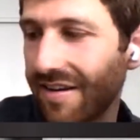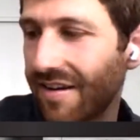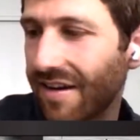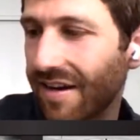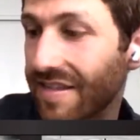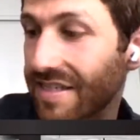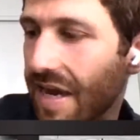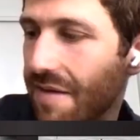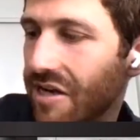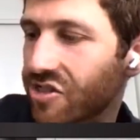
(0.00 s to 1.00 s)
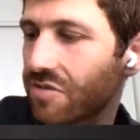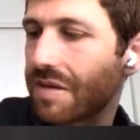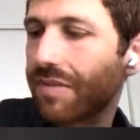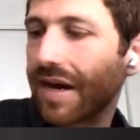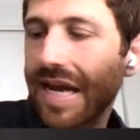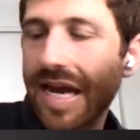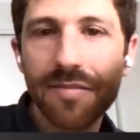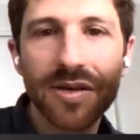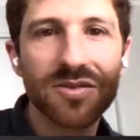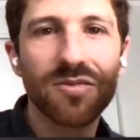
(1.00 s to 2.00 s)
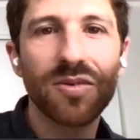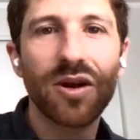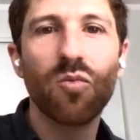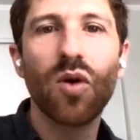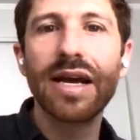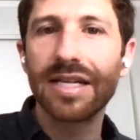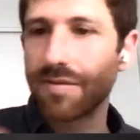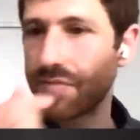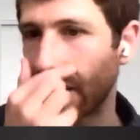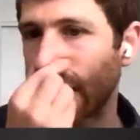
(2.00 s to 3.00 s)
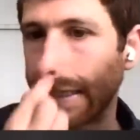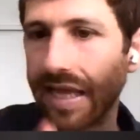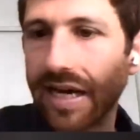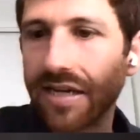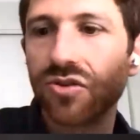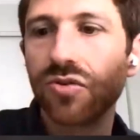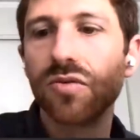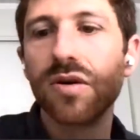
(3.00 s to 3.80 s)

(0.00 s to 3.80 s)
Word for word: uh, at the time mentioned me by name as you know running something like that to